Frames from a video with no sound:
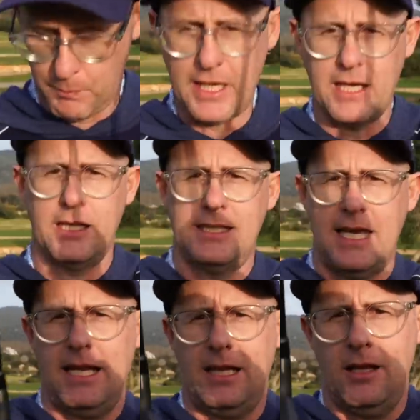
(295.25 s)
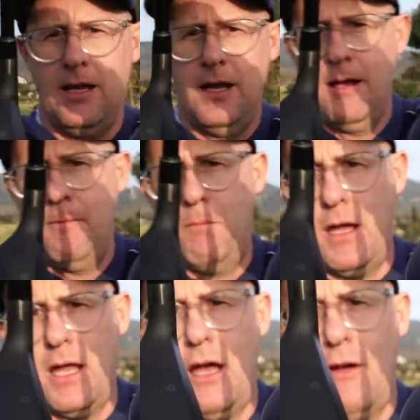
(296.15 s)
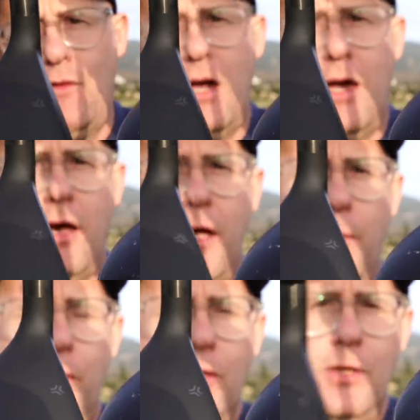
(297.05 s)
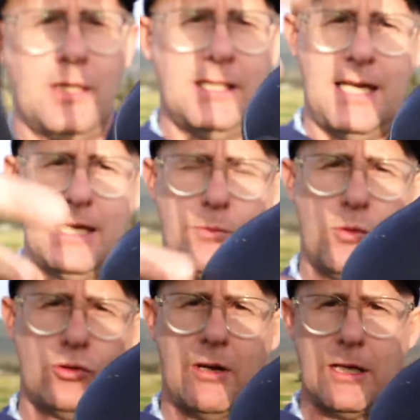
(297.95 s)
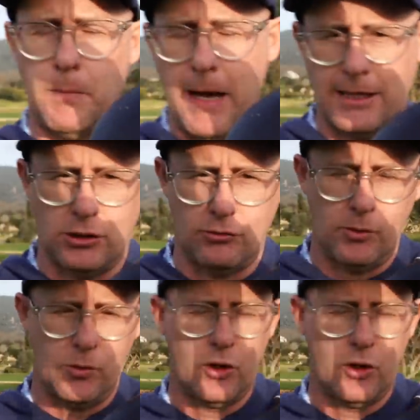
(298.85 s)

bigger, say, than my other hybrid. You can see it's more stretched back. So it's a real